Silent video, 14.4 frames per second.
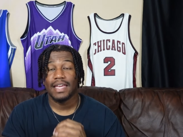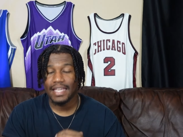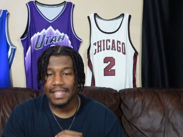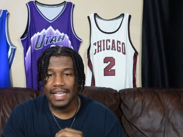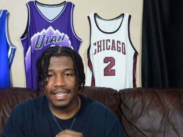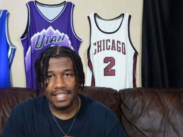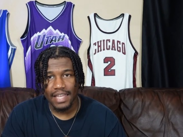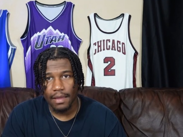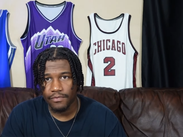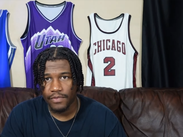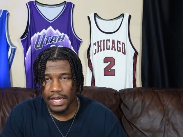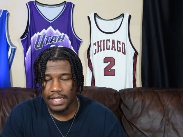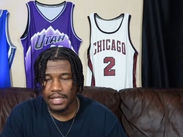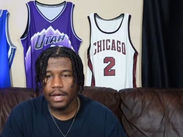In that same
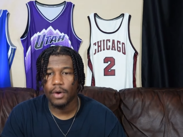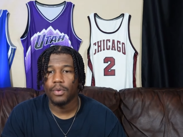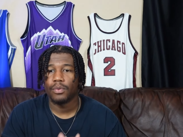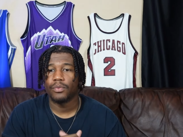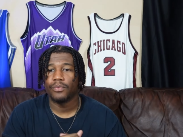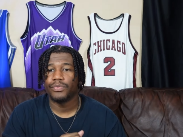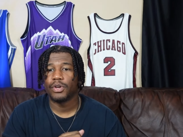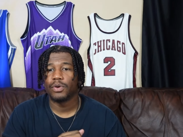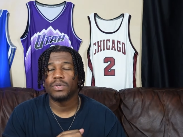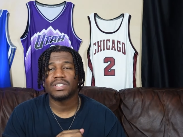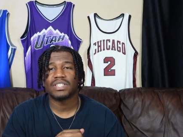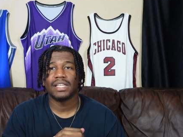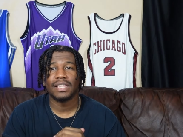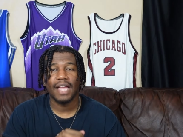vein, though, there
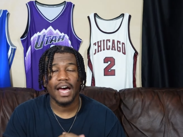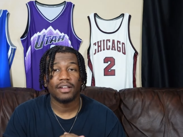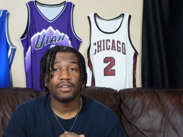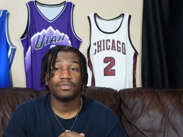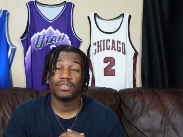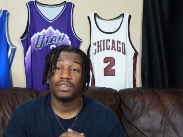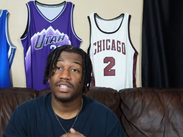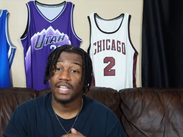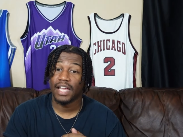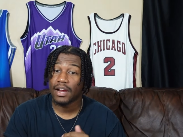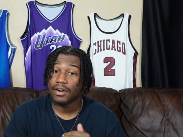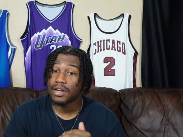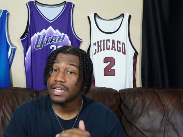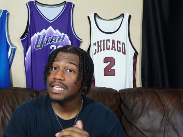was a lot of
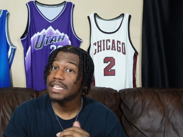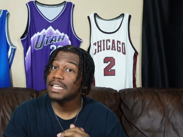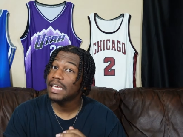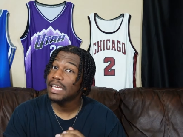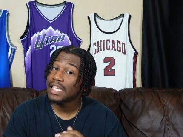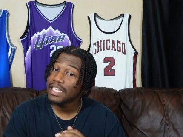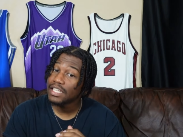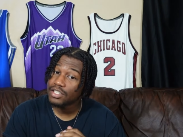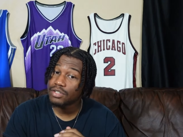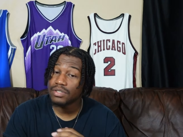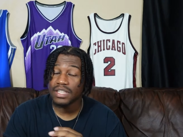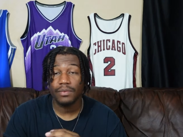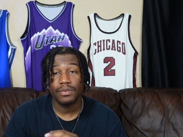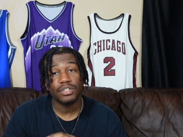glaring
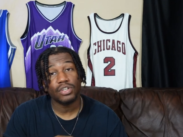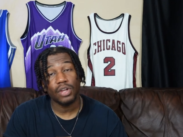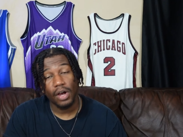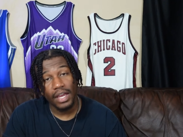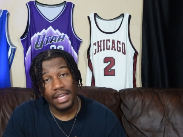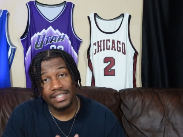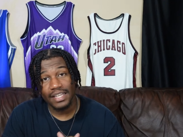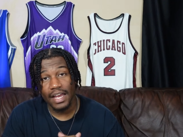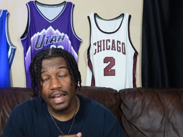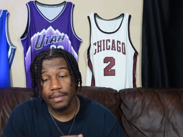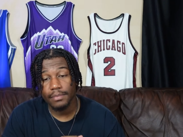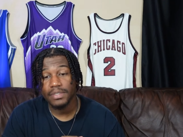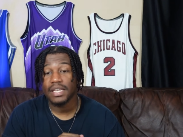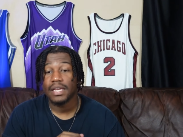issues that we saw at
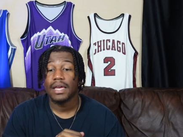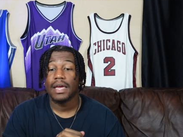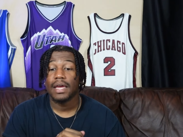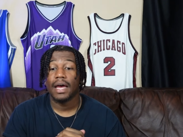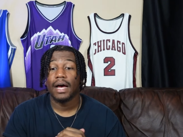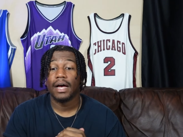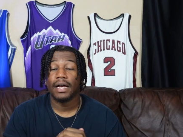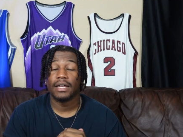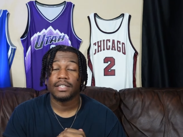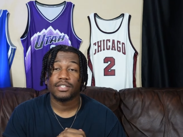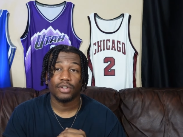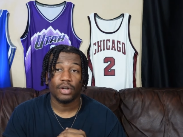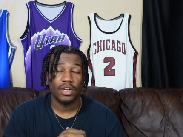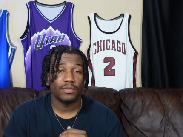times,
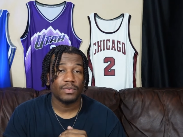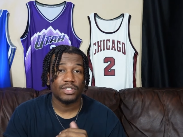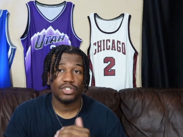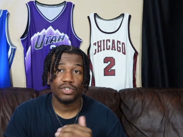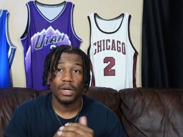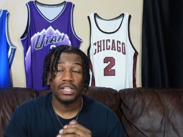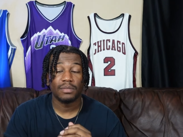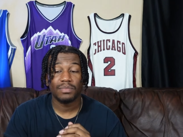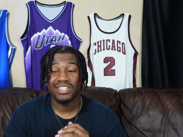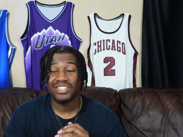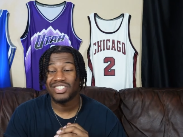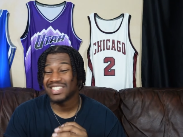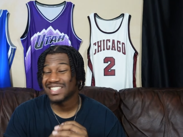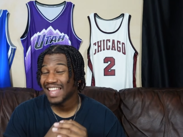starting with Joel
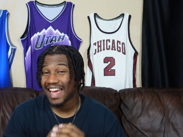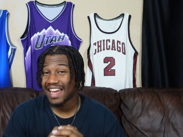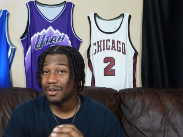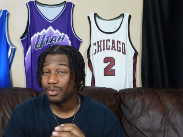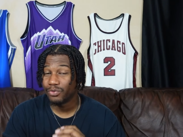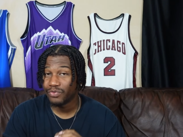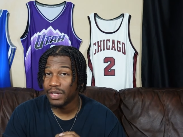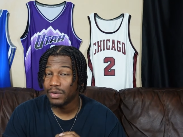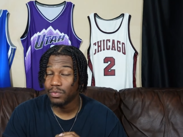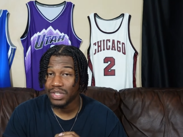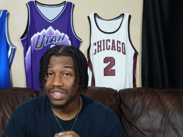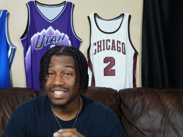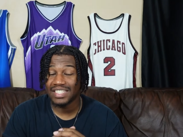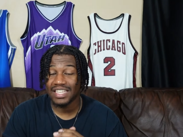Embiid's just lack of fit
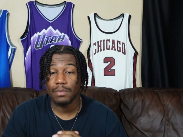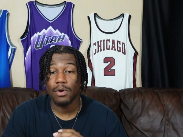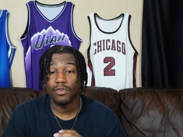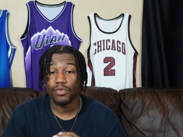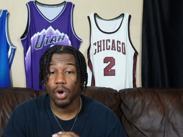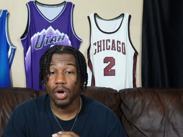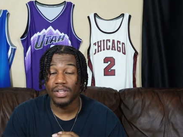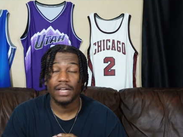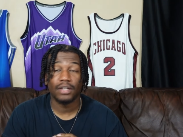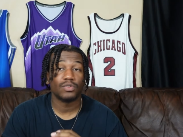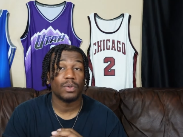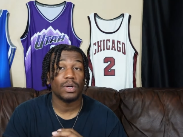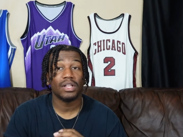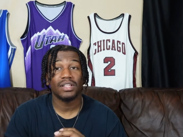with the team overall. Now,
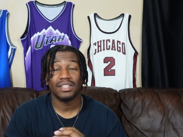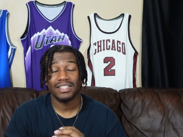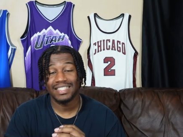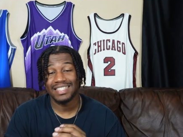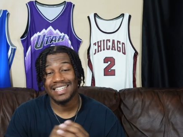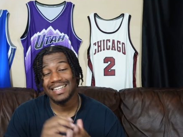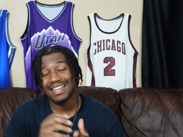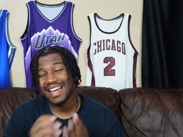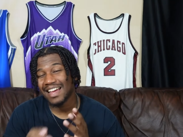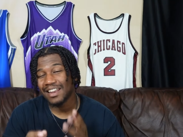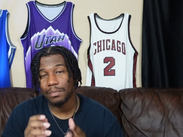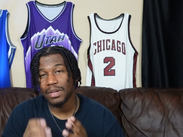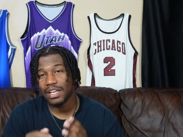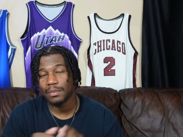Joel did
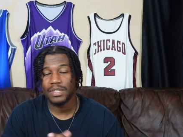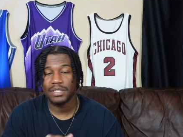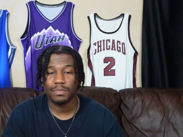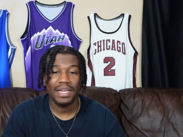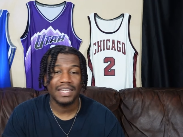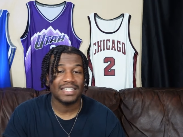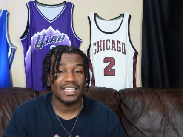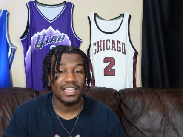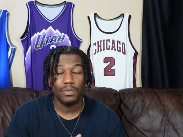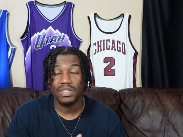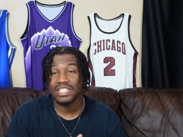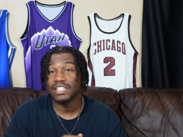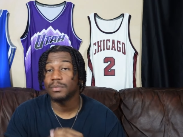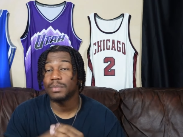kind of pick up his pacing. He
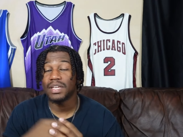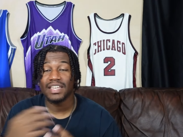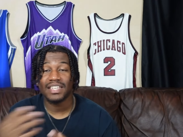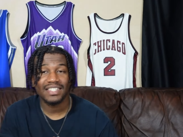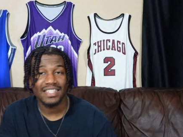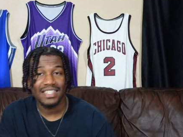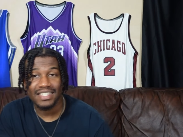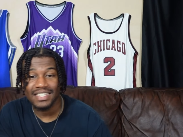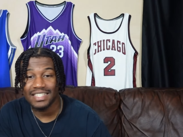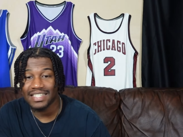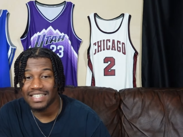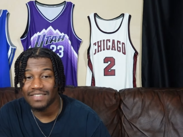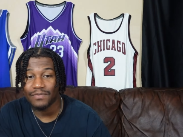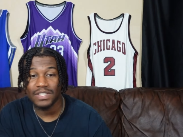was a little bit
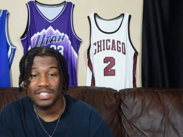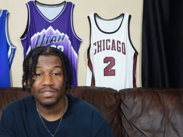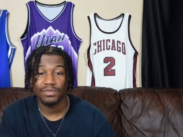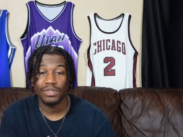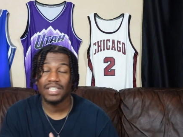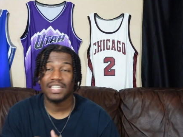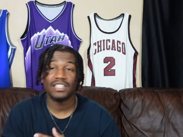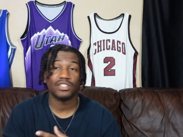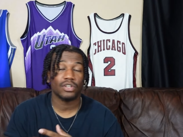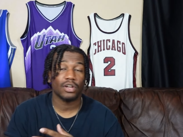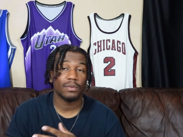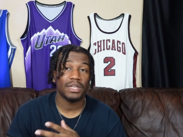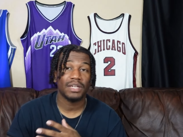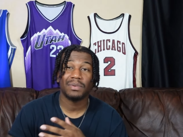inconsistent defensively against
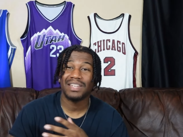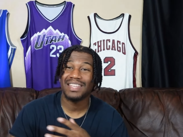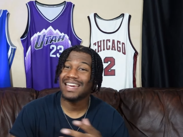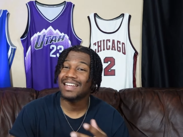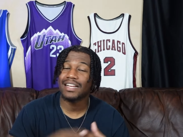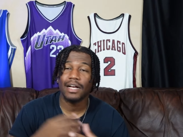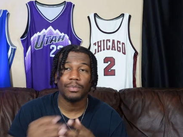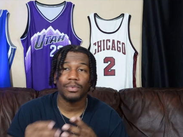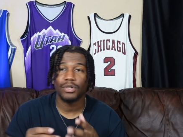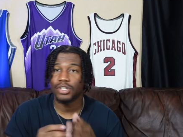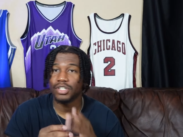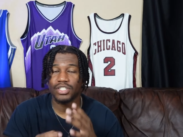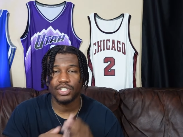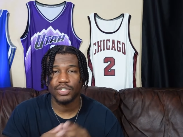Serbia, but he had a couple
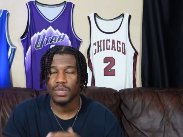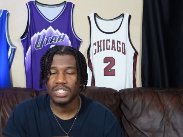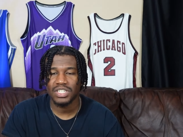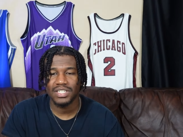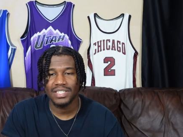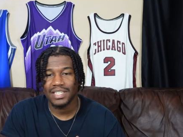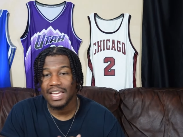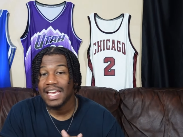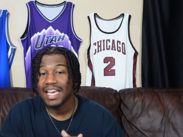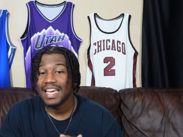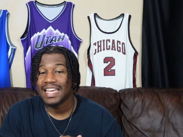good switches.